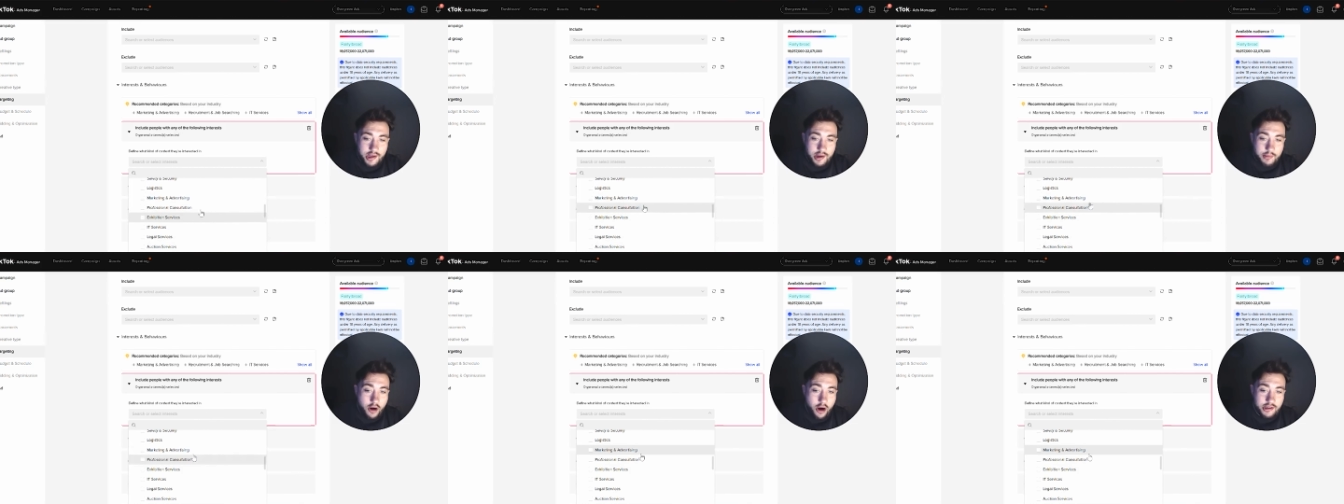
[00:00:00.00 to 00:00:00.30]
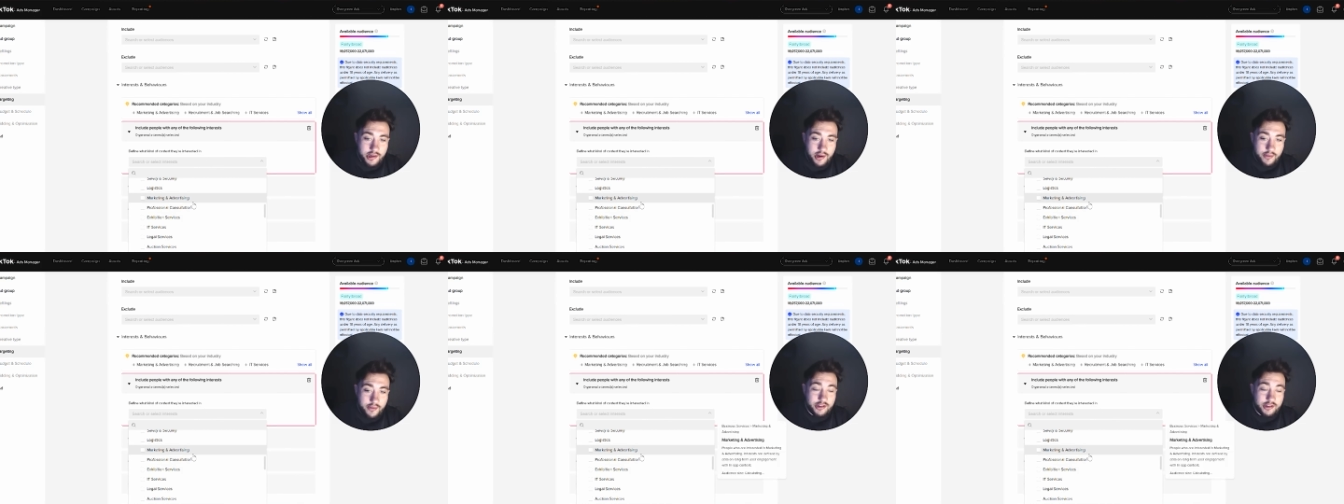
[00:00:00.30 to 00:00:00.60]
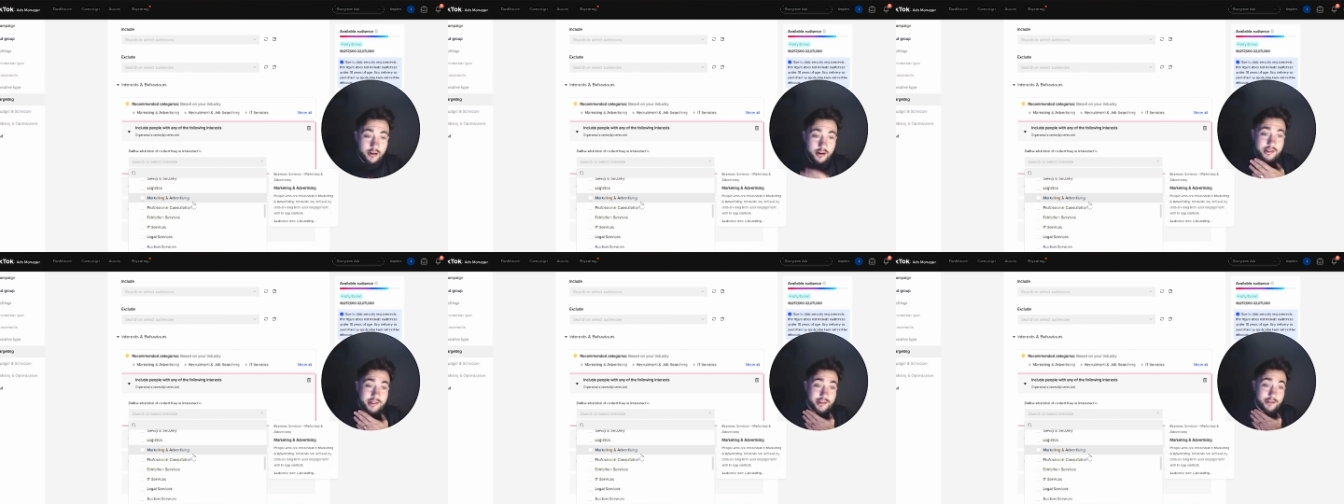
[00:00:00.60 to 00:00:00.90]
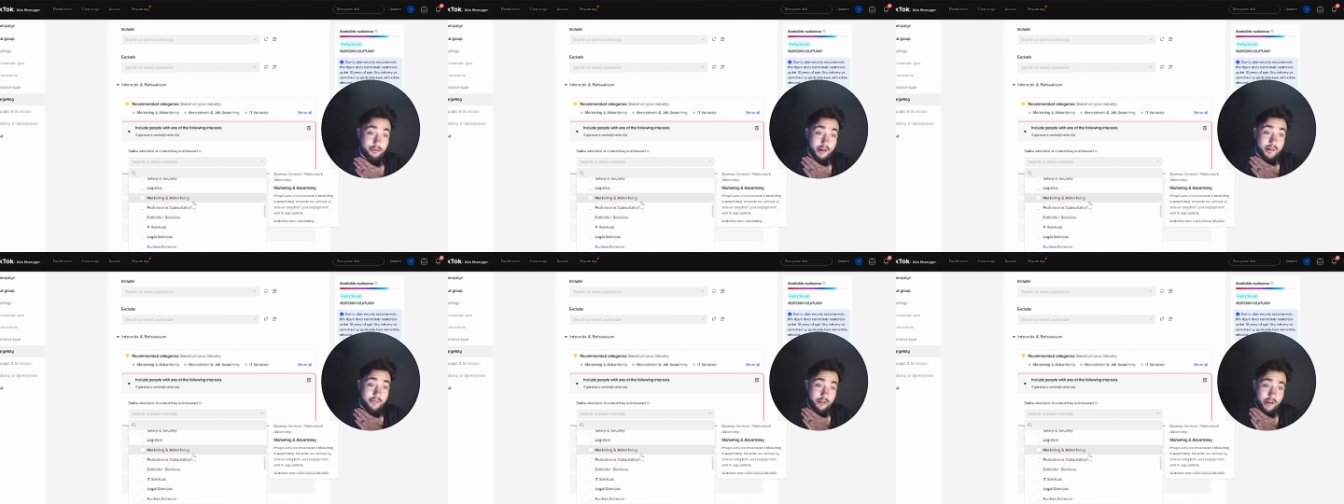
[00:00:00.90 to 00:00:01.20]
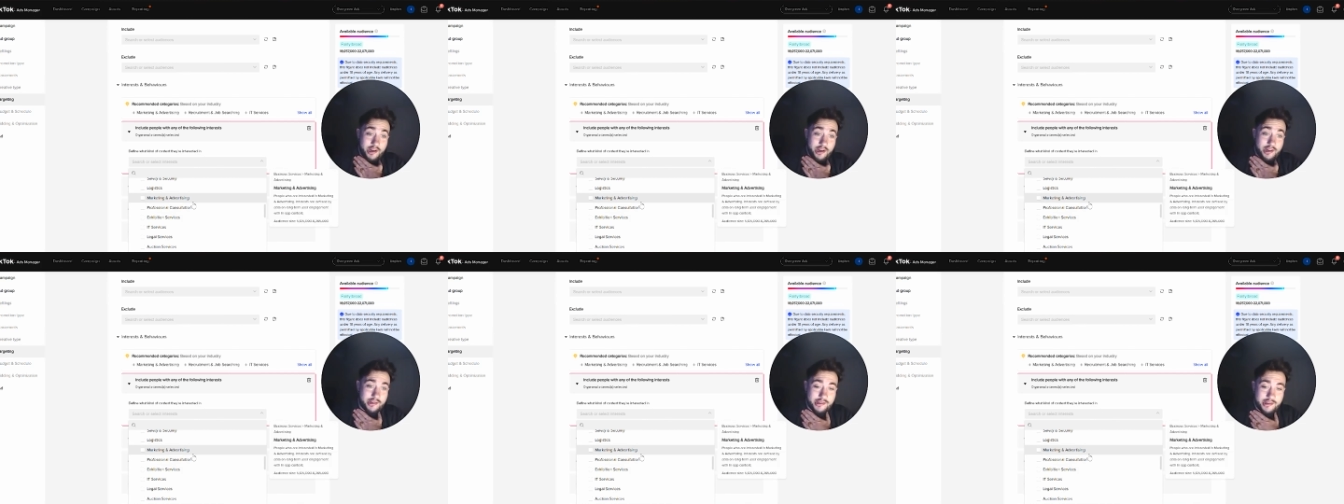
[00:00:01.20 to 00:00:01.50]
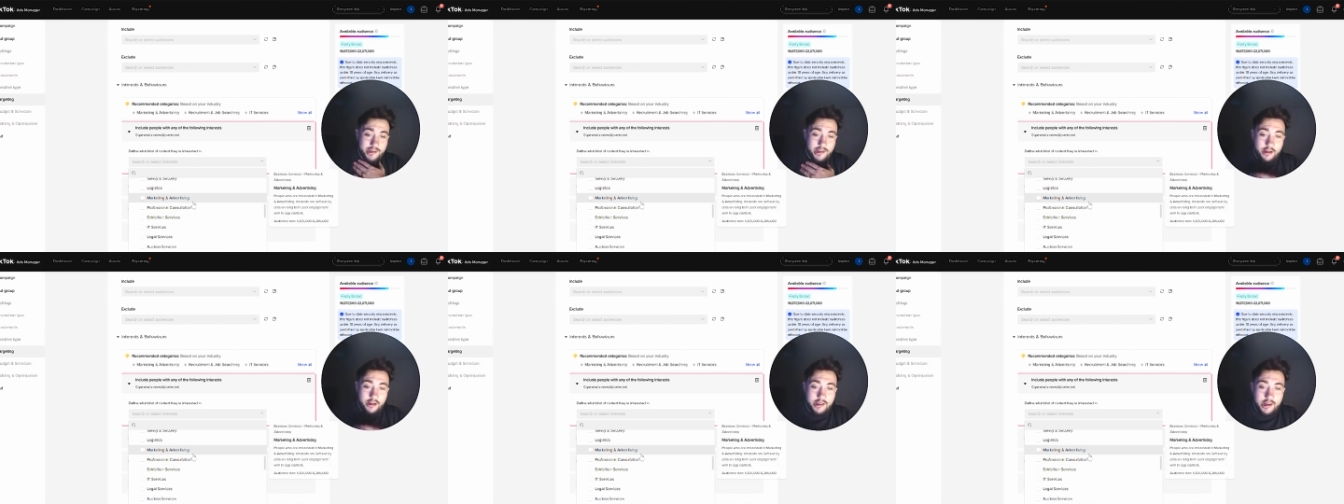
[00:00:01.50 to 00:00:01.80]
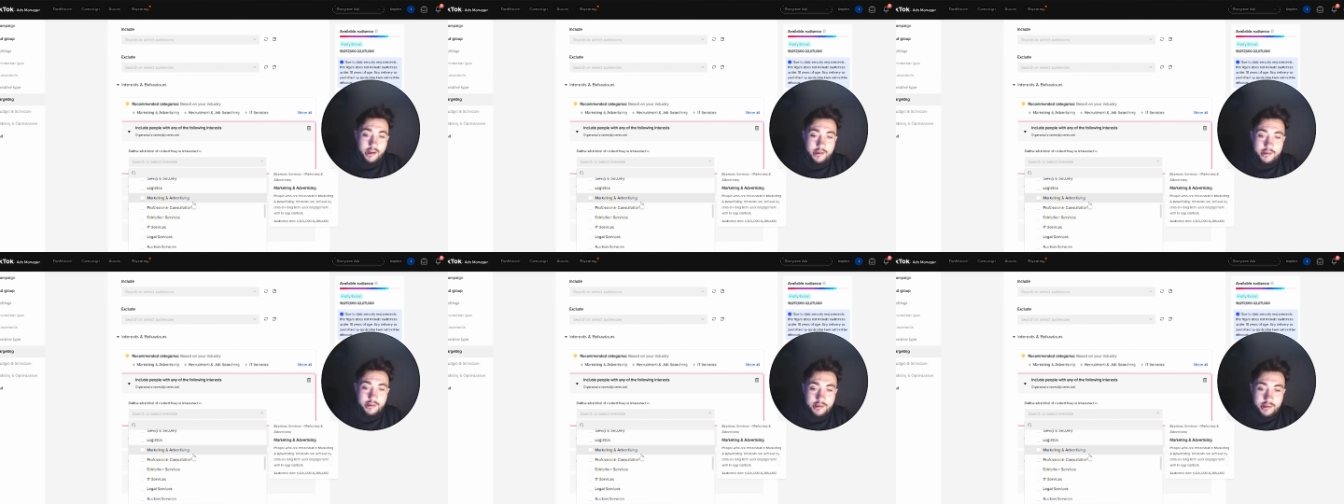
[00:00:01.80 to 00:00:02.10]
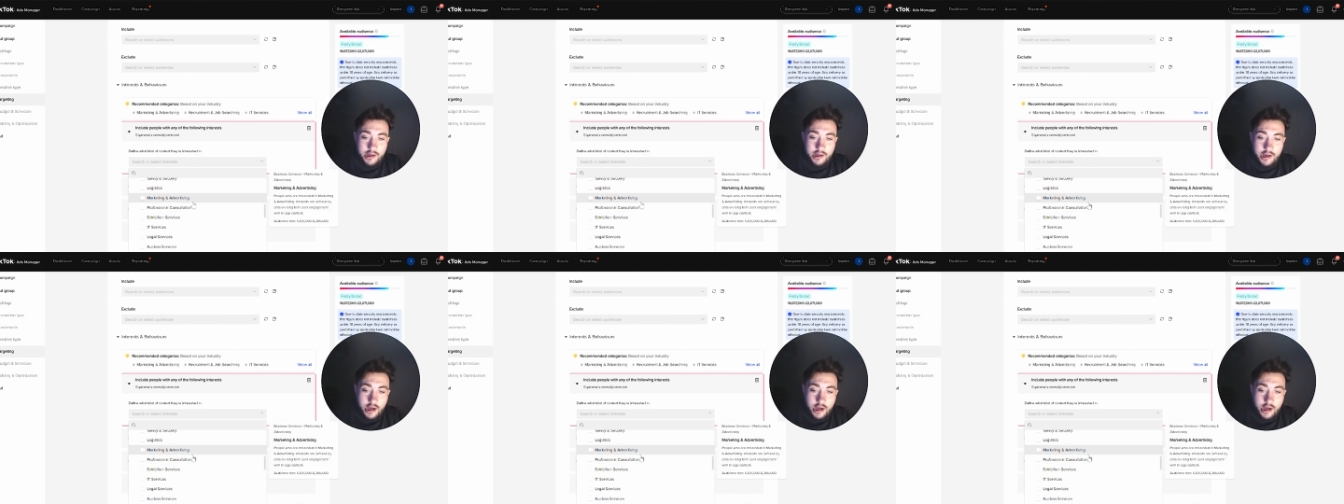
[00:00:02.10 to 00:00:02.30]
Marketing advertising, great for an agency like us.